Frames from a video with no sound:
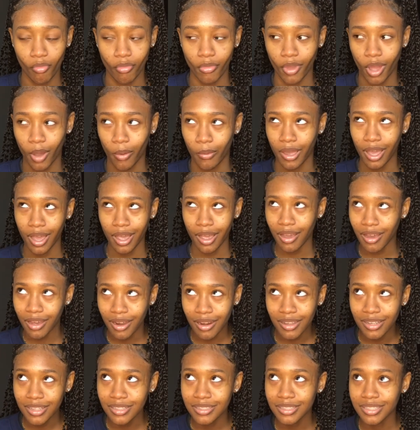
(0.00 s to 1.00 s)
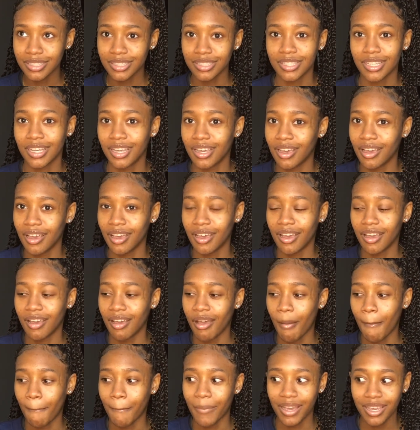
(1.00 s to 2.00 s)
what do you call it?
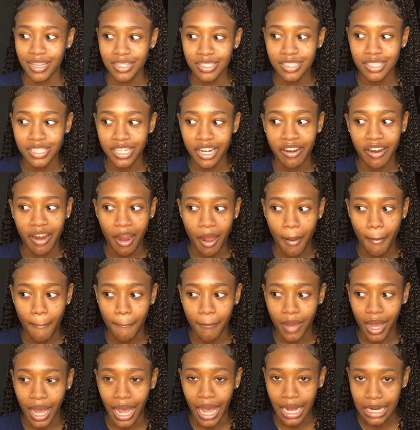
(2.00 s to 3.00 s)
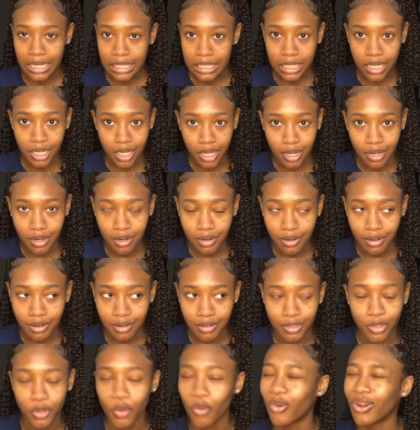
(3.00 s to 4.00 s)
My Instagram handle,
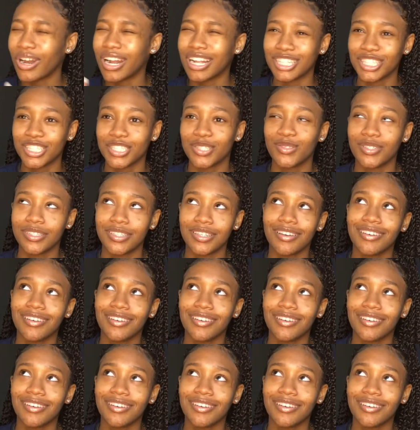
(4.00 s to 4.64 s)
no, that's Twitter.